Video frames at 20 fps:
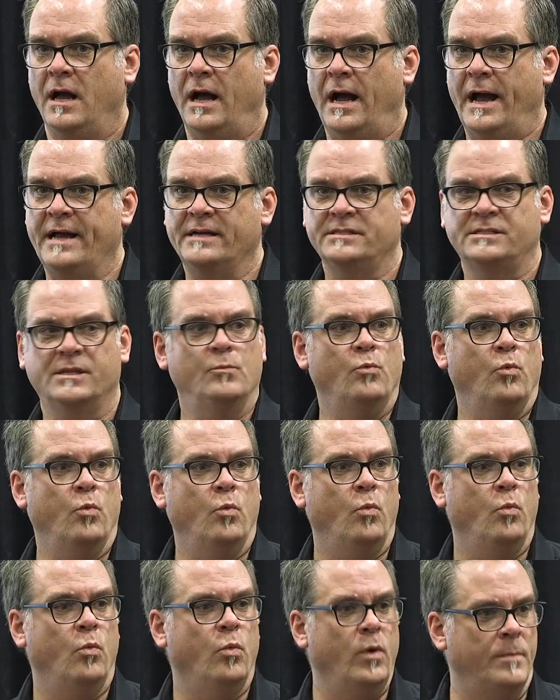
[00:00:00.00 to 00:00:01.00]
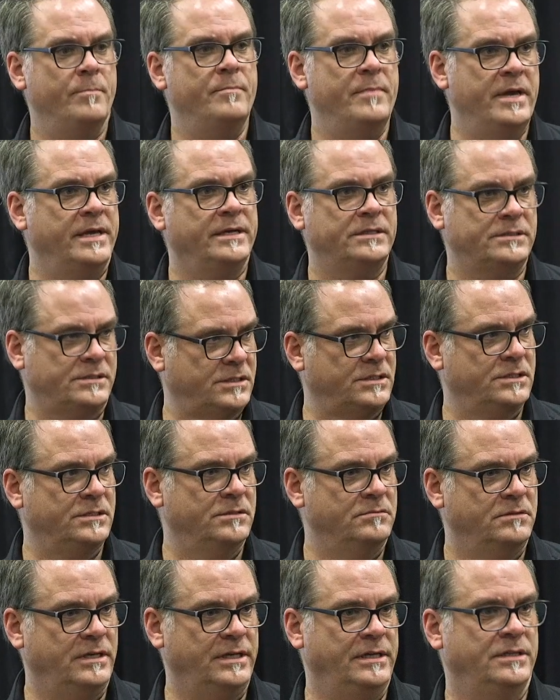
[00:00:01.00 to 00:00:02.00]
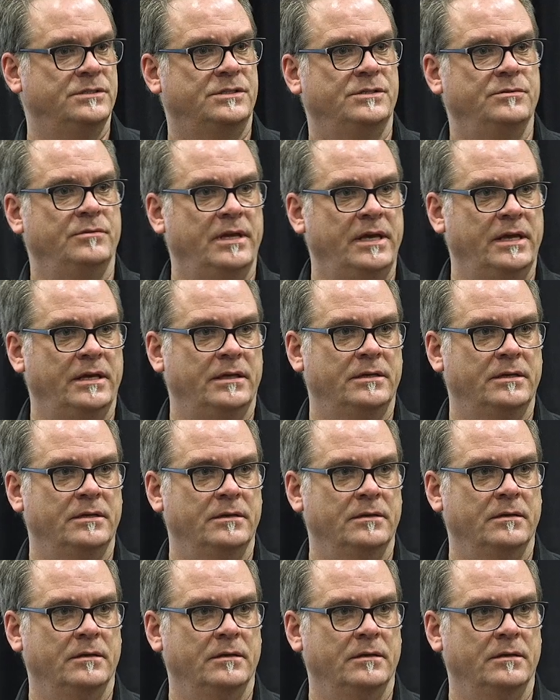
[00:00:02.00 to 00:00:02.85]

I asked them, what makes Ian's unique?